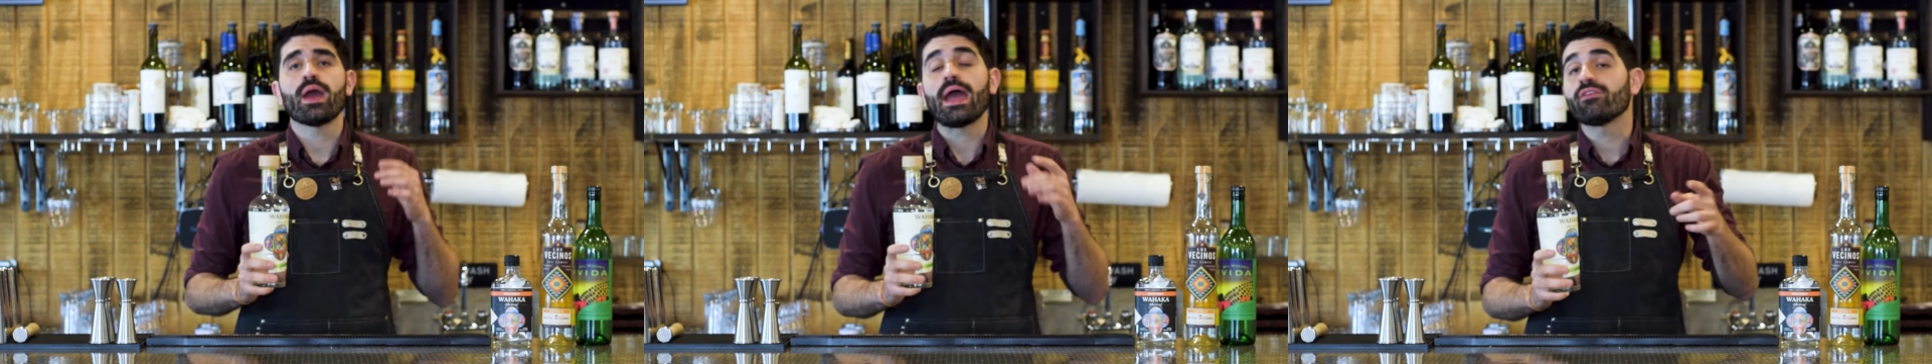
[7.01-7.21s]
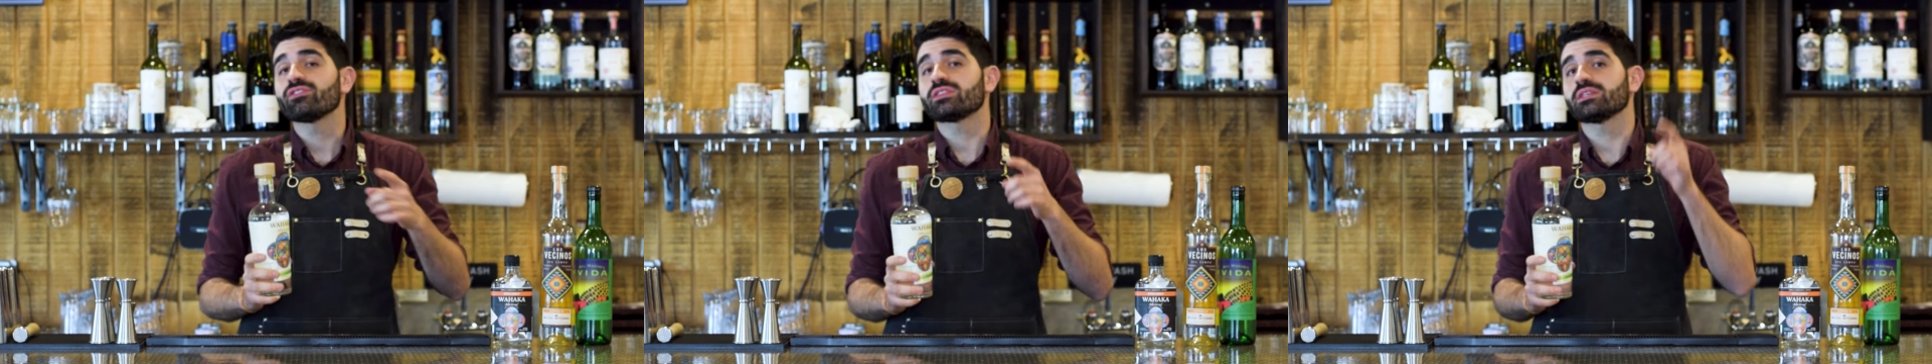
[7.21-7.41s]

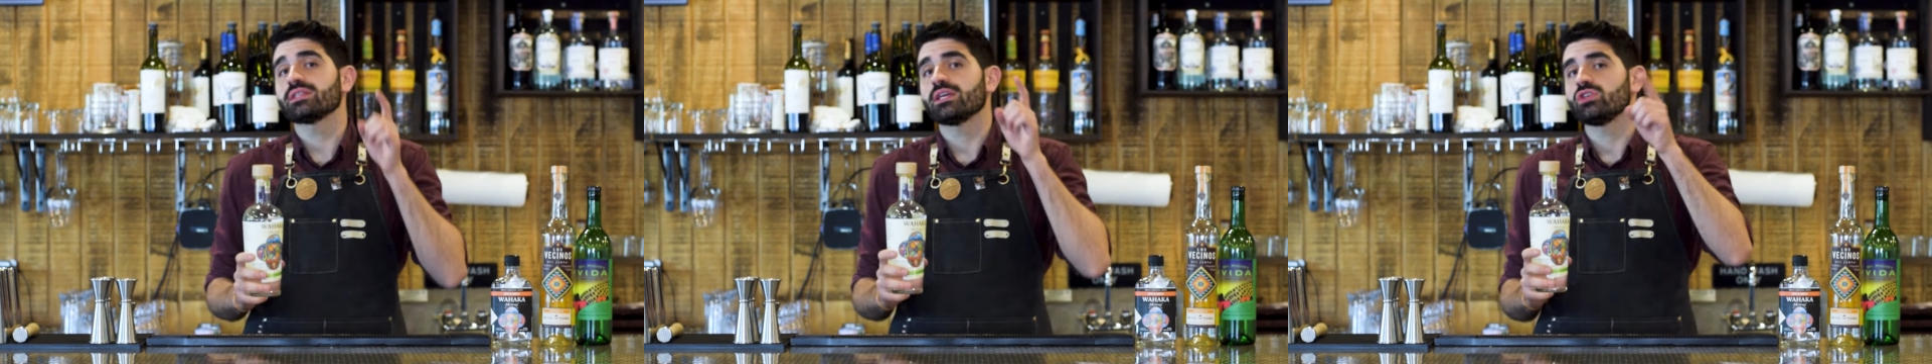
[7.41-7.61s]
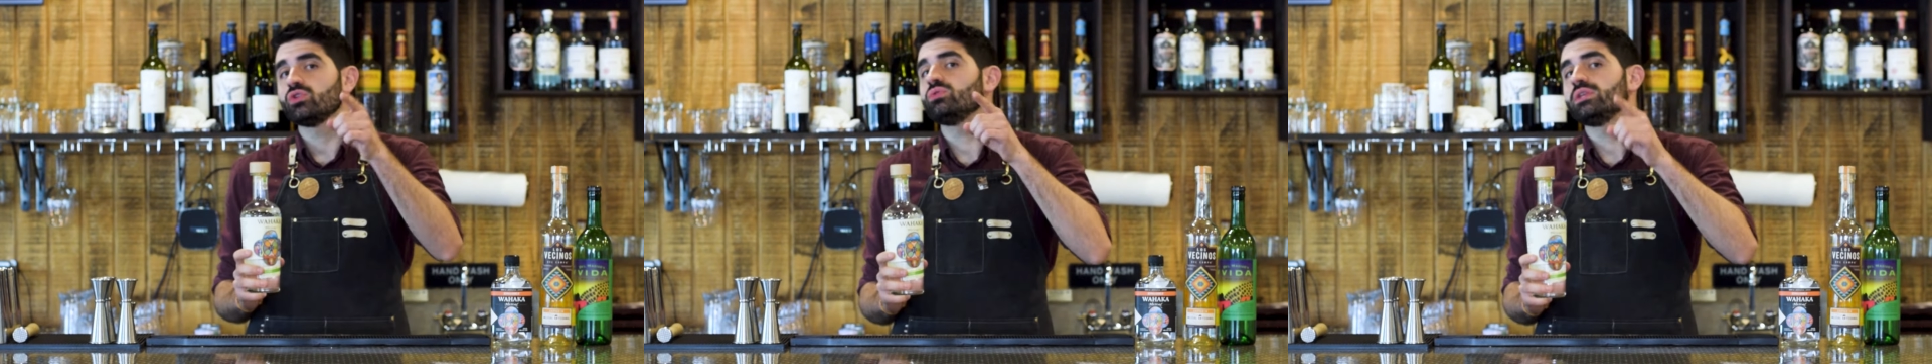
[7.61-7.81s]
everything
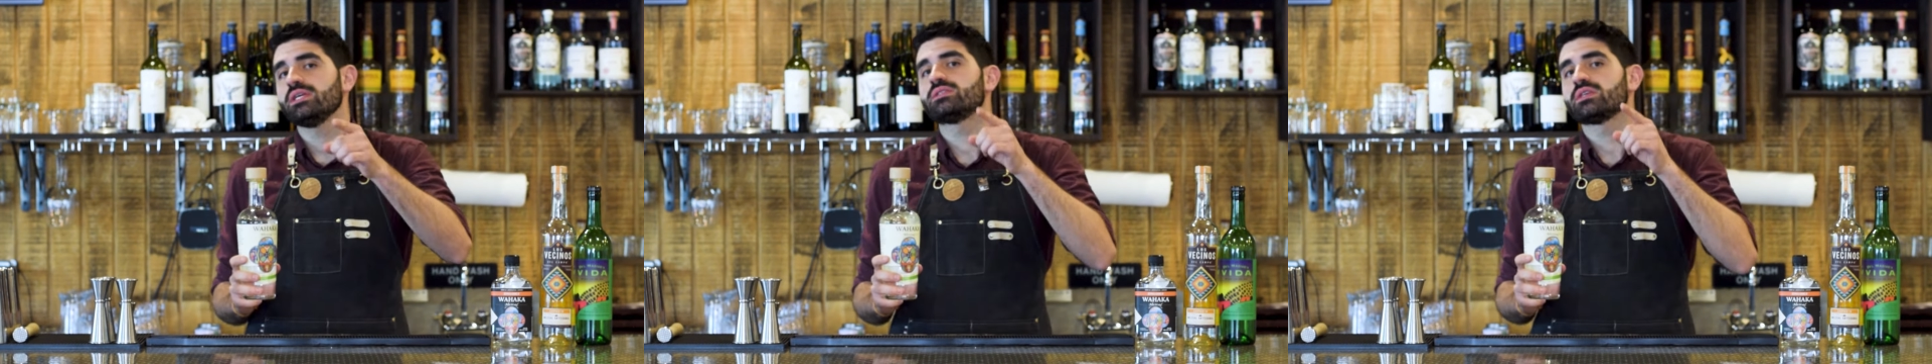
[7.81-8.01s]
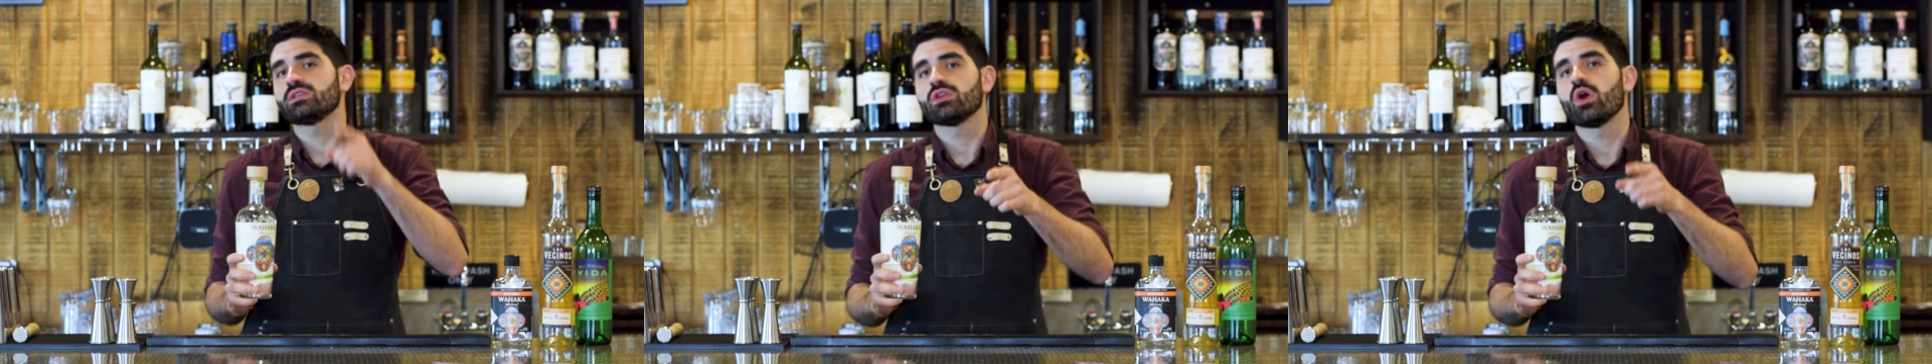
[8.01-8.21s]
that you need
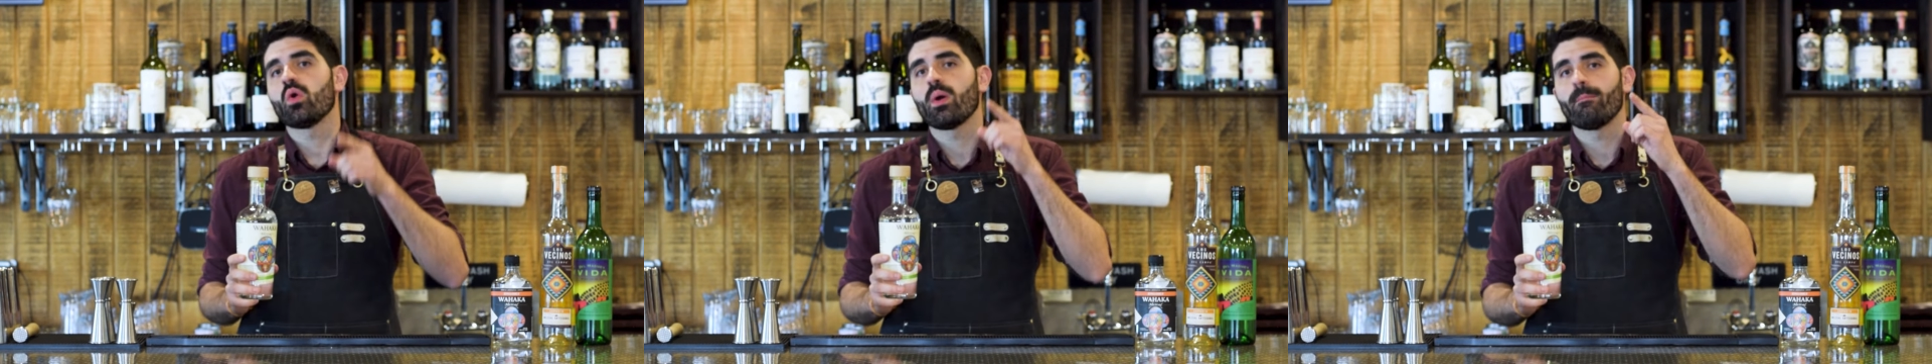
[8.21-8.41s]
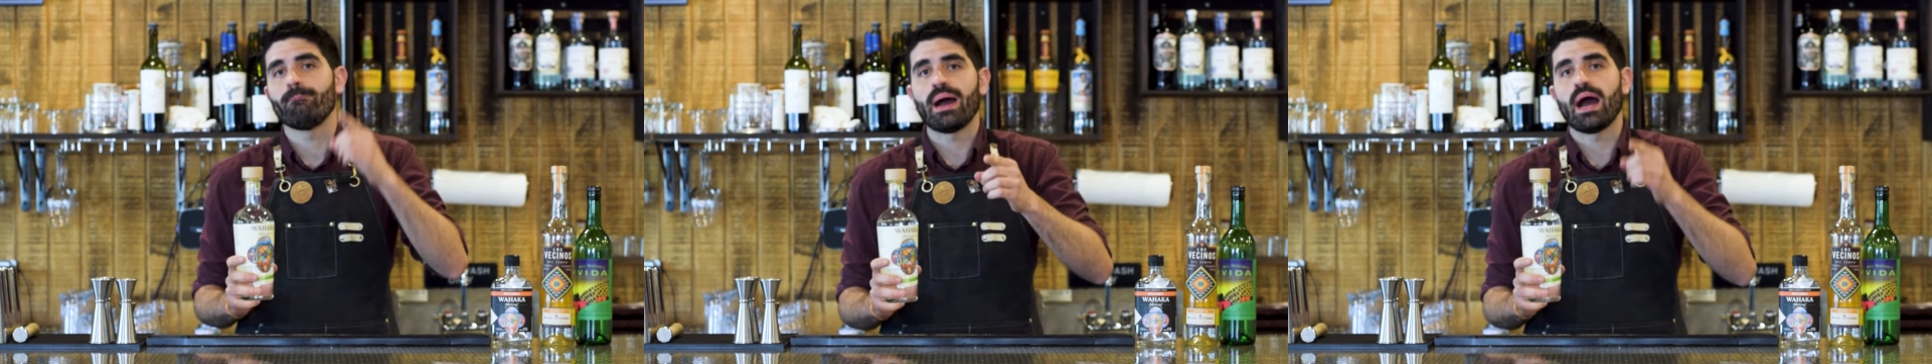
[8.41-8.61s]
to know
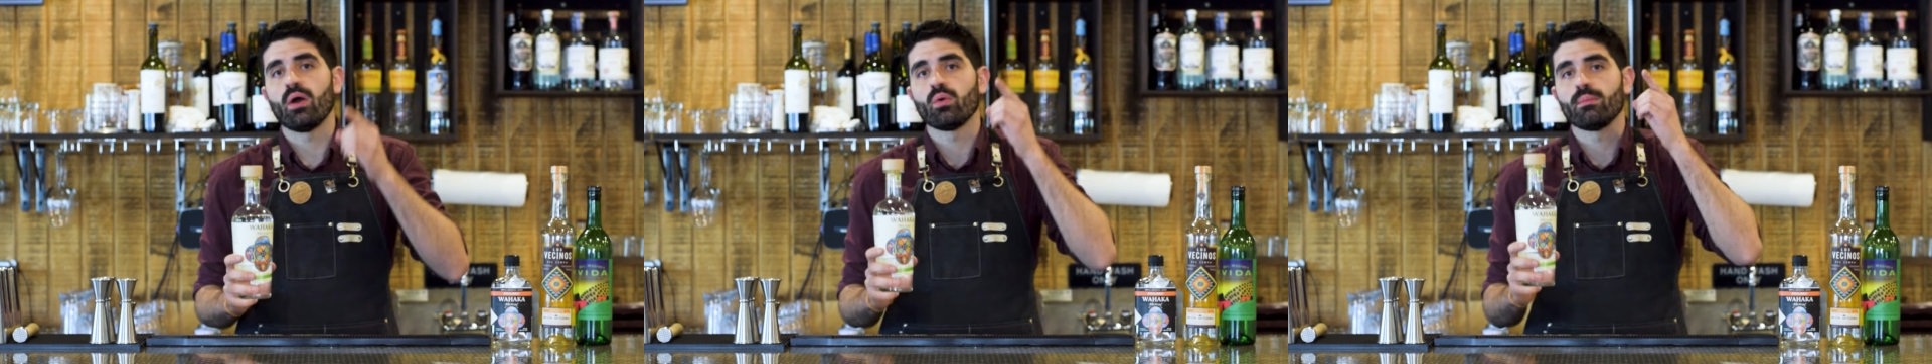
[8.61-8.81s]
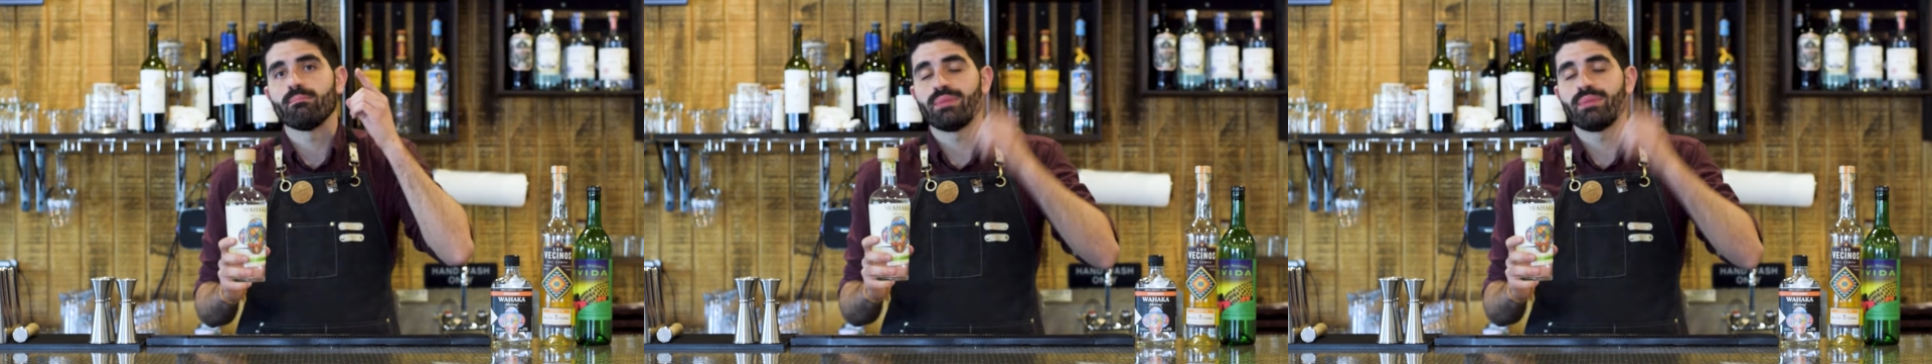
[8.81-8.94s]
about